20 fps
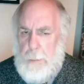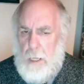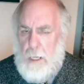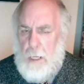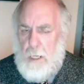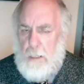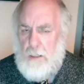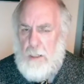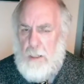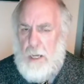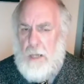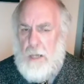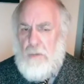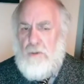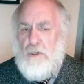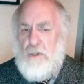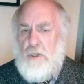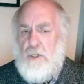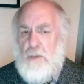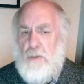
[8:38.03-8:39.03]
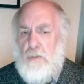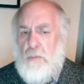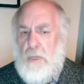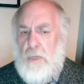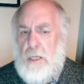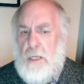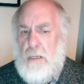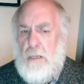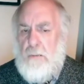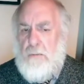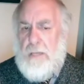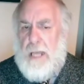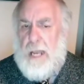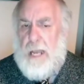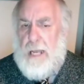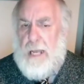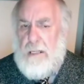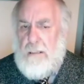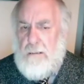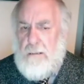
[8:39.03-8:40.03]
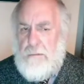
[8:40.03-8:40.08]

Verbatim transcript: So how should we react?